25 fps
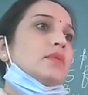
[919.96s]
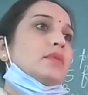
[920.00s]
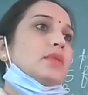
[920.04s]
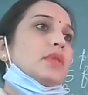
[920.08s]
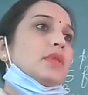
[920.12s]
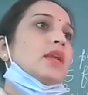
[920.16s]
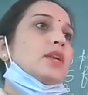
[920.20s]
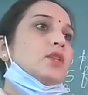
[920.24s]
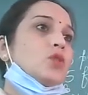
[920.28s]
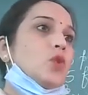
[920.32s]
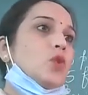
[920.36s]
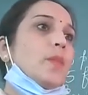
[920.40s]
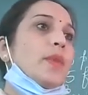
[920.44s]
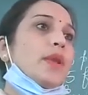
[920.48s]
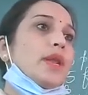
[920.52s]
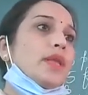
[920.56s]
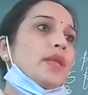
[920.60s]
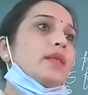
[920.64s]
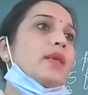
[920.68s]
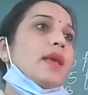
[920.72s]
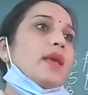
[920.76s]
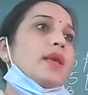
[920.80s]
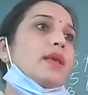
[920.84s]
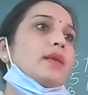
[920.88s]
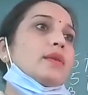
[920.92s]
There are so many
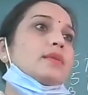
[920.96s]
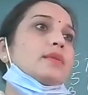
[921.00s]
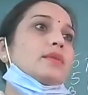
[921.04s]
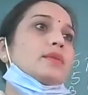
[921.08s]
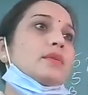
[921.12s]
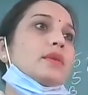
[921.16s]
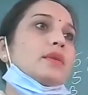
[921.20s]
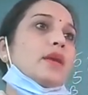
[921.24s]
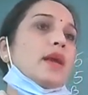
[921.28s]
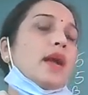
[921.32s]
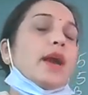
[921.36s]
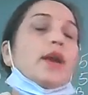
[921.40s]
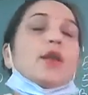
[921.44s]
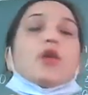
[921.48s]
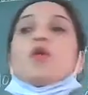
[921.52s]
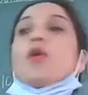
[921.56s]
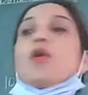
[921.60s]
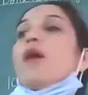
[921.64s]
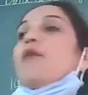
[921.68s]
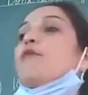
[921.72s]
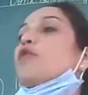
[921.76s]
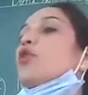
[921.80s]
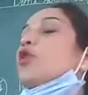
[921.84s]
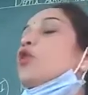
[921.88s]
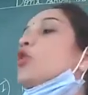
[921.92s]
things, and you
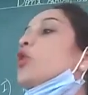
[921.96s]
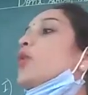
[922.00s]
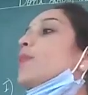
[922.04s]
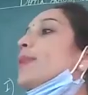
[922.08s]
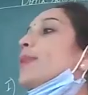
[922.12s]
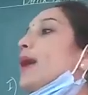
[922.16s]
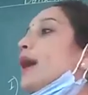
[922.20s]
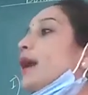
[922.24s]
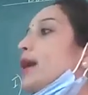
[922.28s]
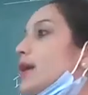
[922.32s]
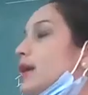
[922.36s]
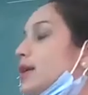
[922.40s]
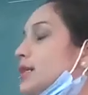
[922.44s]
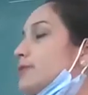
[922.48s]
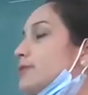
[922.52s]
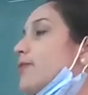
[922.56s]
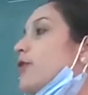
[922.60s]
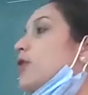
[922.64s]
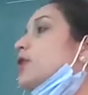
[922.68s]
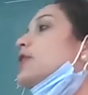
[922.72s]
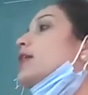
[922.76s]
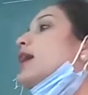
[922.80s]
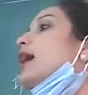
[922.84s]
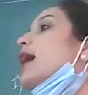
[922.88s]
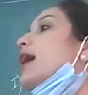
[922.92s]
have to do practice
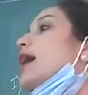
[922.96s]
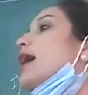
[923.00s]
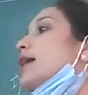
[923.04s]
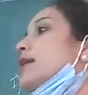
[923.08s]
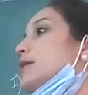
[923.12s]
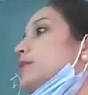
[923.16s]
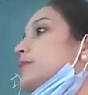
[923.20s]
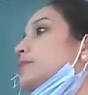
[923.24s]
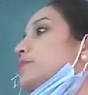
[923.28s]
for that.